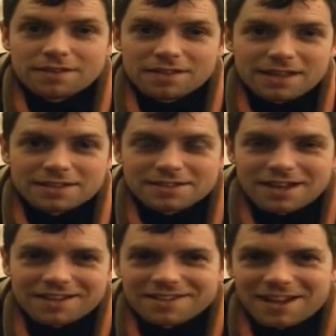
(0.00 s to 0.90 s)
Things
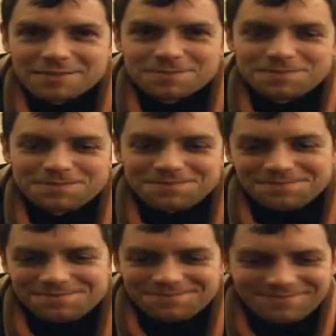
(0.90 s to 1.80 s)
like that.
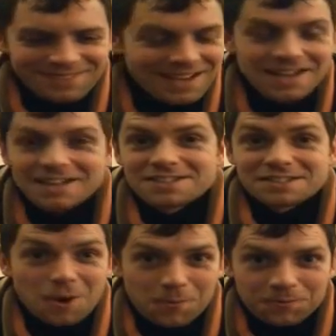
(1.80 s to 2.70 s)

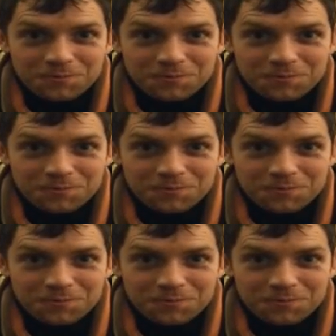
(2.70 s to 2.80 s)
So,